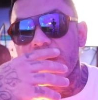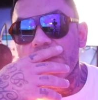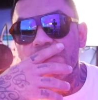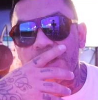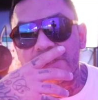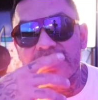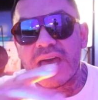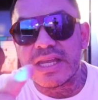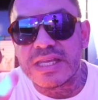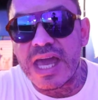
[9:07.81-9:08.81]
And there's a
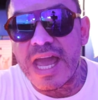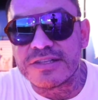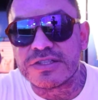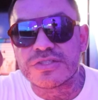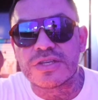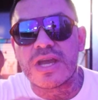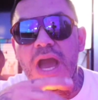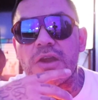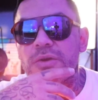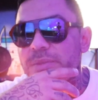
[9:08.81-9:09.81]
lot of gangs in
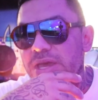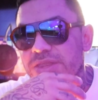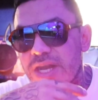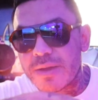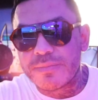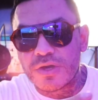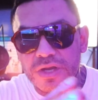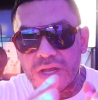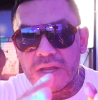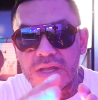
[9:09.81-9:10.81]
Chicago, man, that I'm
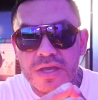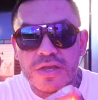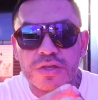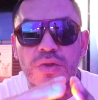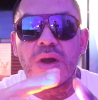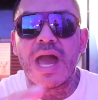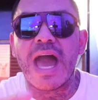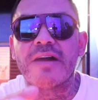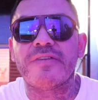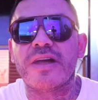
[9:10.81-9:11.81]
gonna, you know,
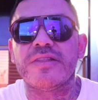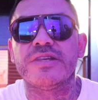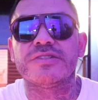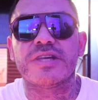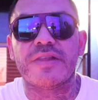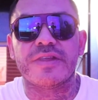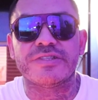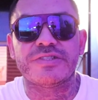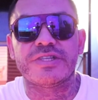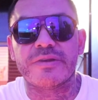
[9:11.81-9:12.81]
have on this
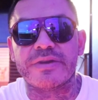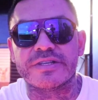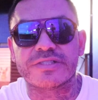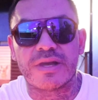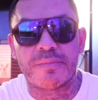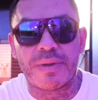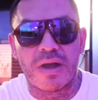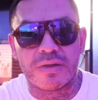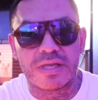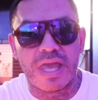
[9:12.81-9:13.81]
series
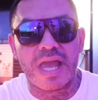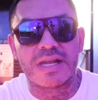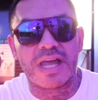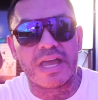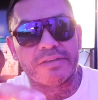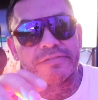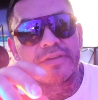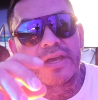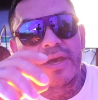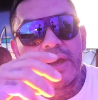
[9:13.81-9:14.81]
about gang life.